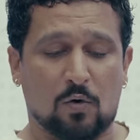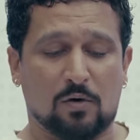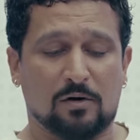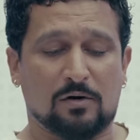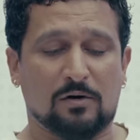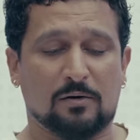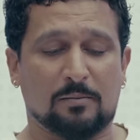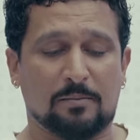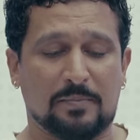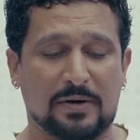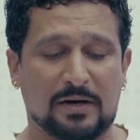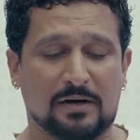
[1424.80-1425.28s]

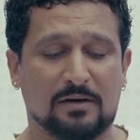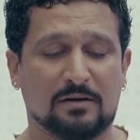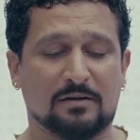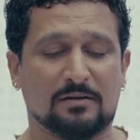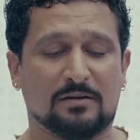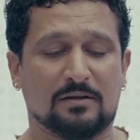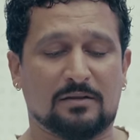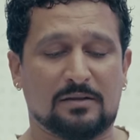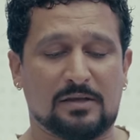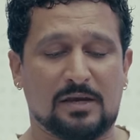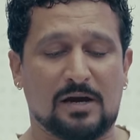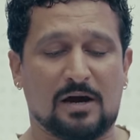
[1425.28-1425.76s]
corner
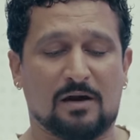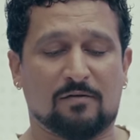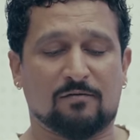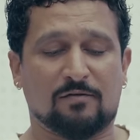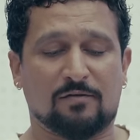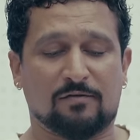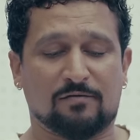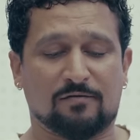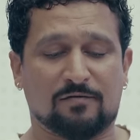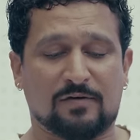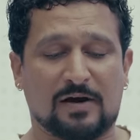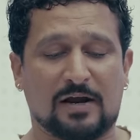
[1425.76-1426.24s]
better than the
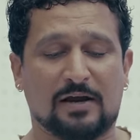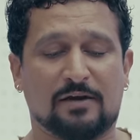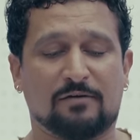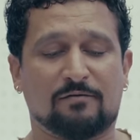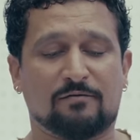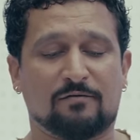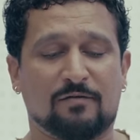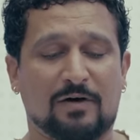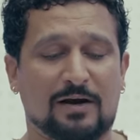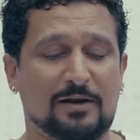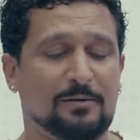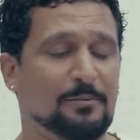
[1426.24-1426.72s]

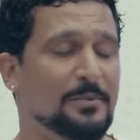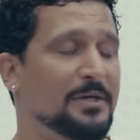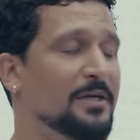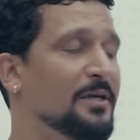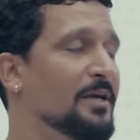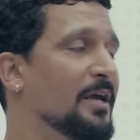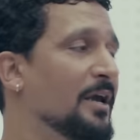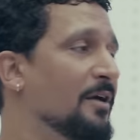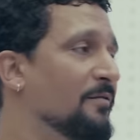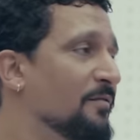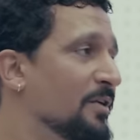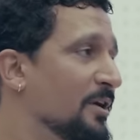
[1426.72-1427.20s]
R15 while
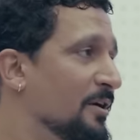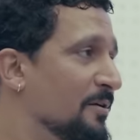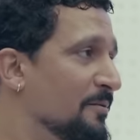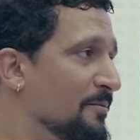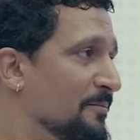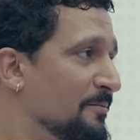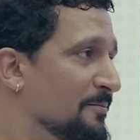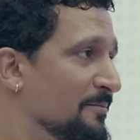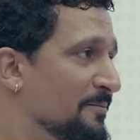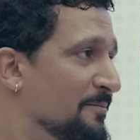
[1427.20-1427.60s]
being heavier?